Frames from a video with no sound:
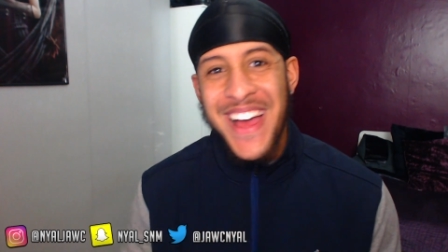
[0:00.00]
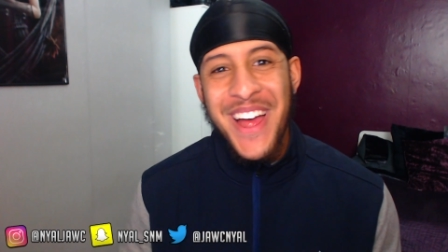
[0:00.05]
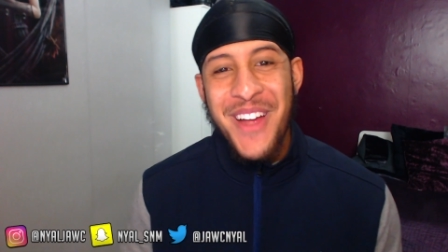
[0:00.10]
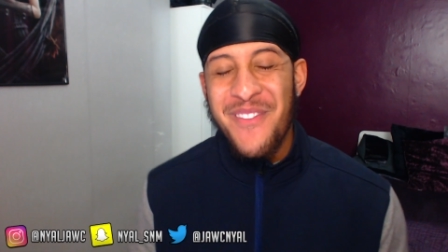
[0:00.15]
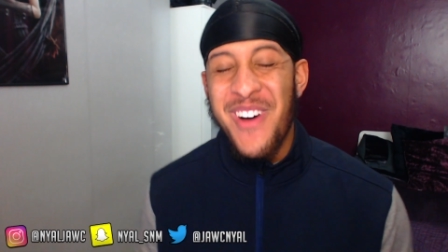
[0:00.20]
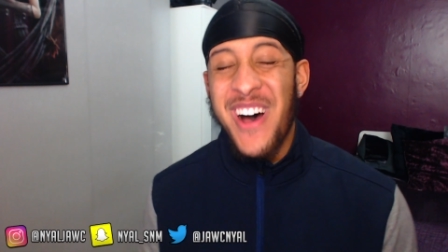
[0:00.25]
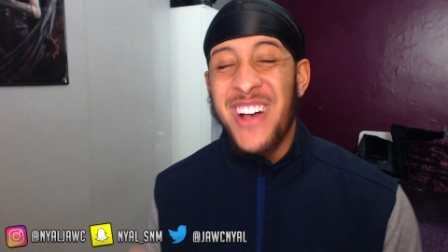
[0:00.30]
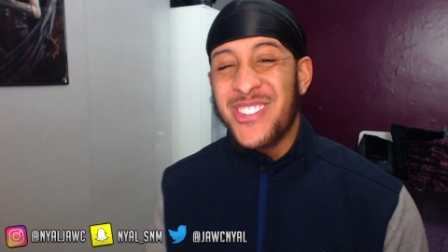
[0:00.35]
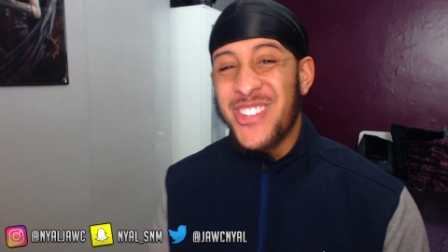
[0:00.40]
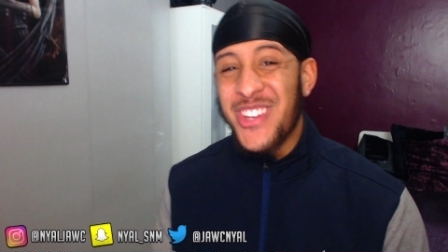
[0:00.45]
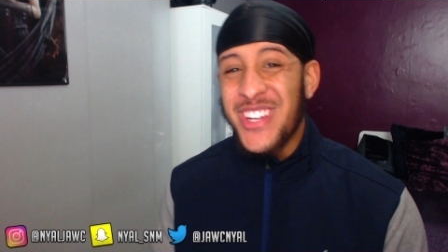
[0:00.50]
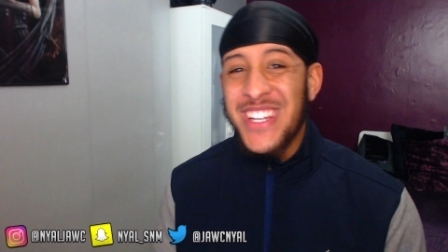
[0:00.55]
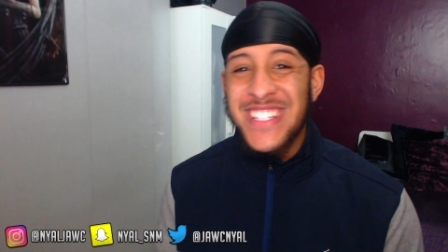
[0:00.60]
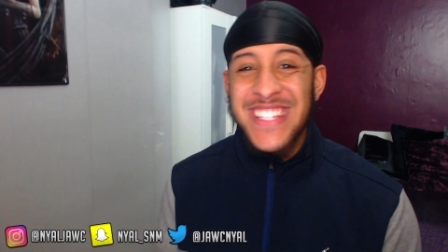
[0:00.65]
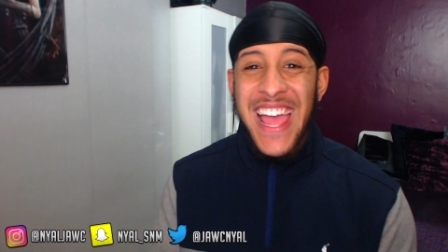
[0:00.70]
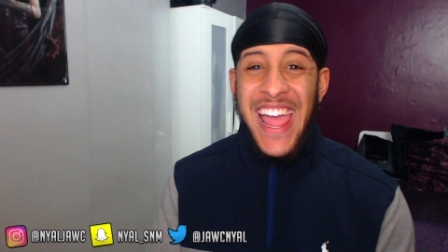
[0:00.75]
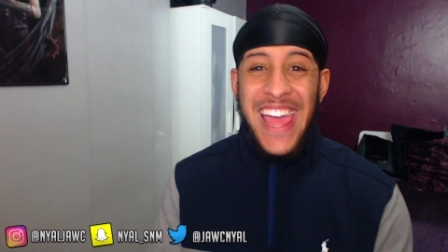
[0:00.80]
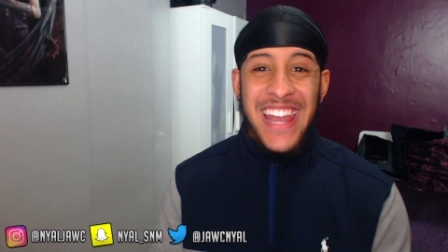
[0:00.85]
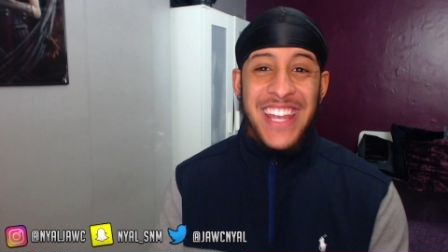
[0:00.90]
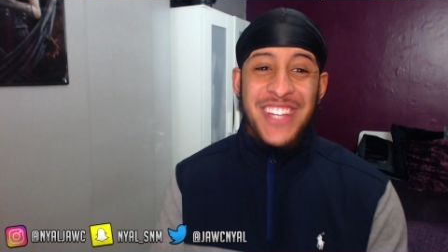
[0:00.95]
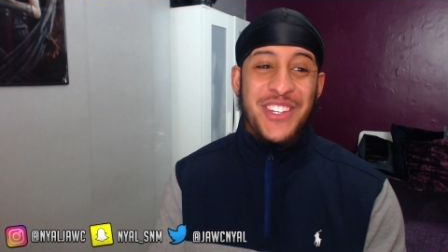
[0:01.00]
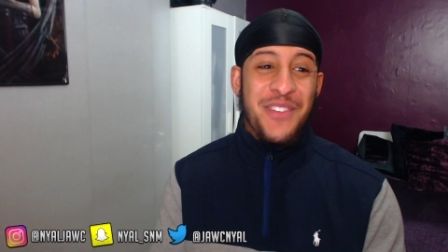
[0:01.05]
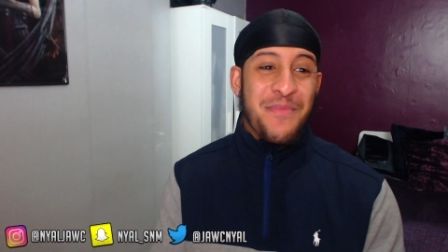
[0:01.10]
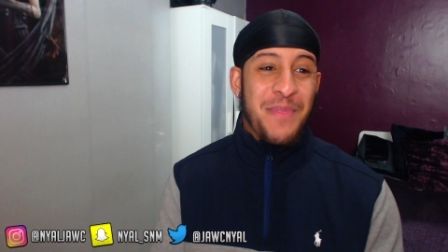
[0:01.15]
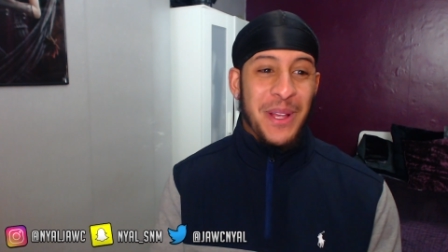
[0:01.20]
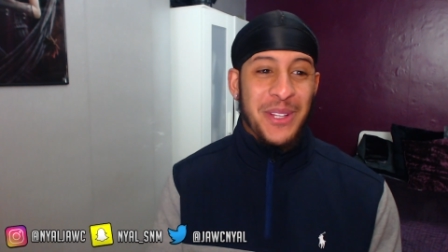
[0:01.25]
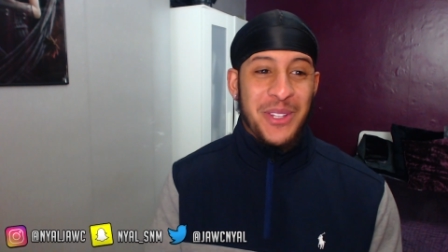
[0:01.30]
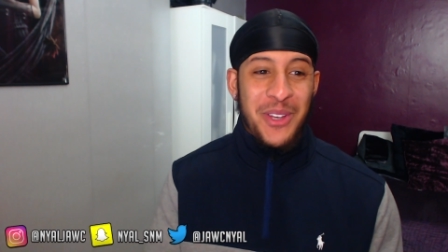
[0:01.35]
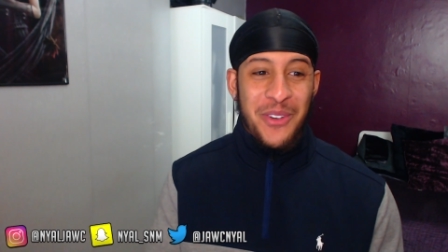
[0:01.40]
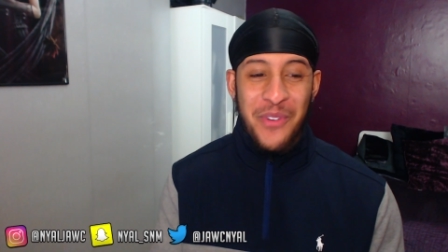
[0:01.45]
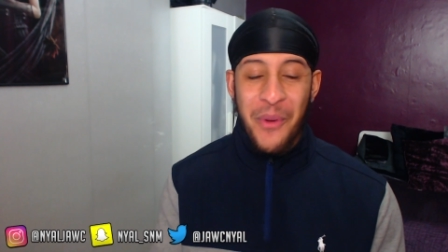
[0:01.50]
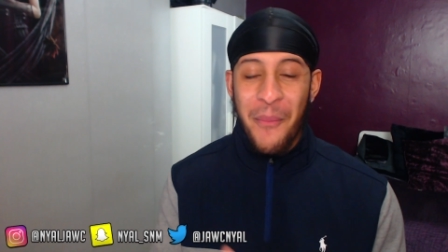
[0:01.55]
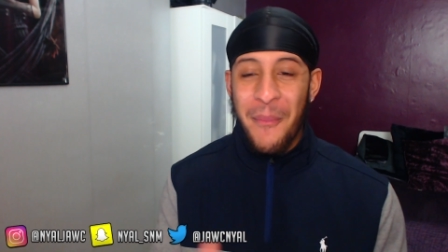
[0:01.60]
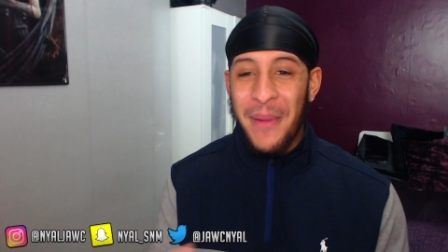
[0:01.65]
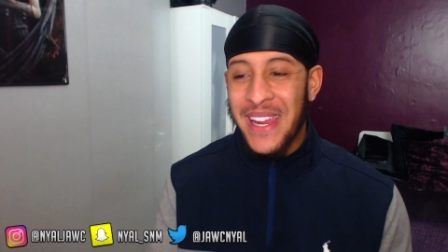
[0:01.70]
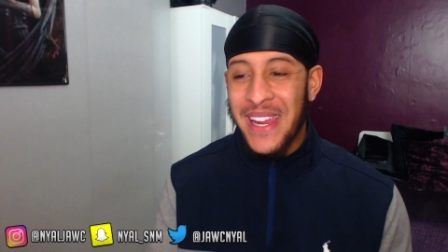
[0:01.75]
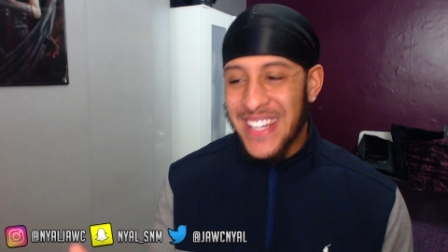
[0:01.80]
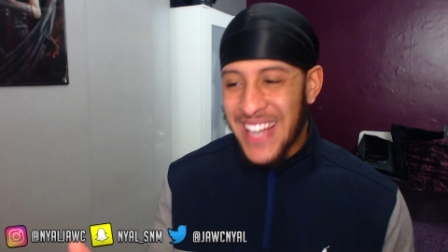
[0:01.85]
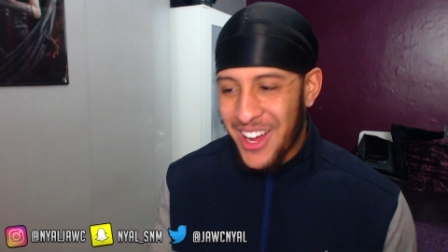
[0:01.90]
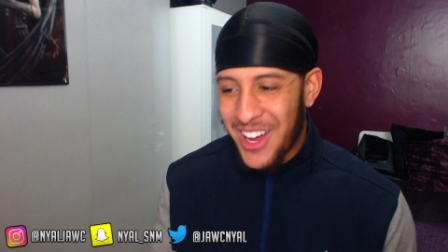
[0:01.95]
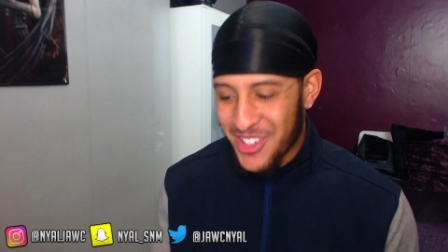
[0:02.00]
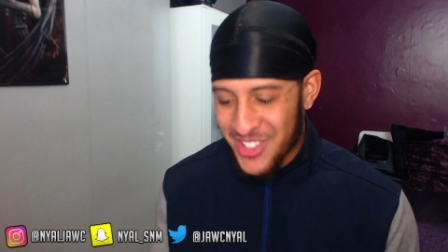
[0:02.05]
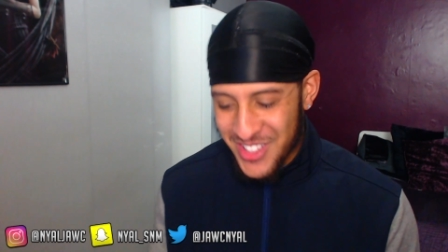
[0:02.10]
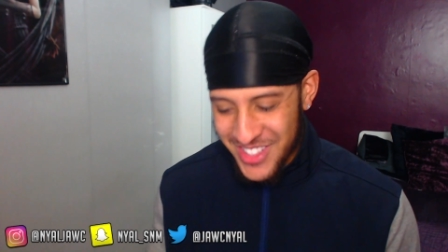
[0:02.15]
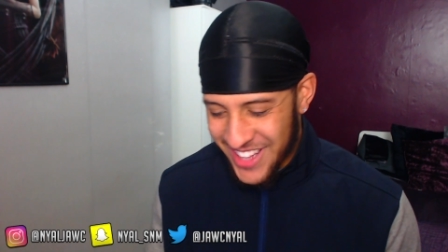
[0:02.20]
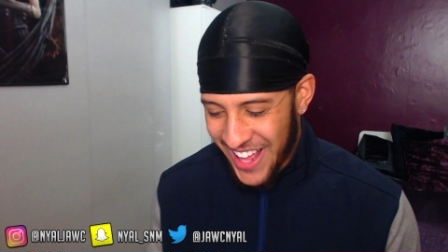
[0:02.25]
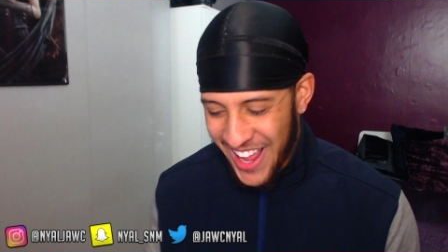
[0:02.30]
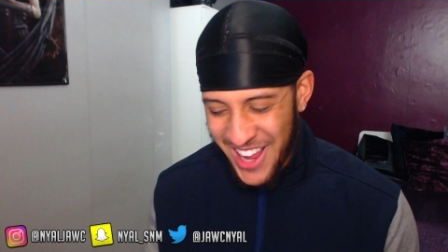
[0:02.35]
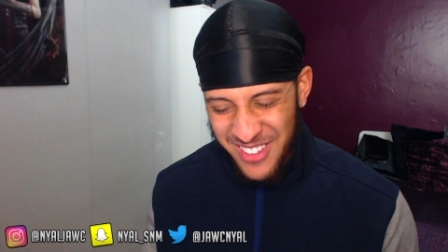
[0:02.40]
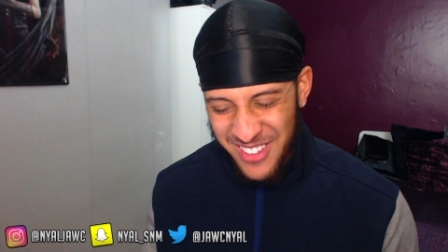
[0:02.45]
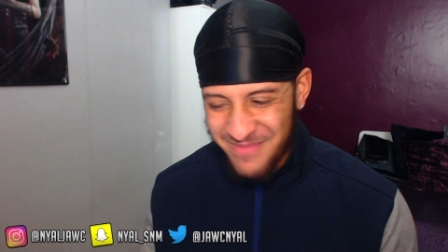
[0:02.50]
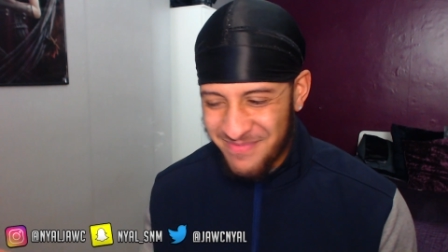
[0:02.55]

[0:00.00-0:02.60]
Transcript: But as soon as that energy picked up for me, that was like,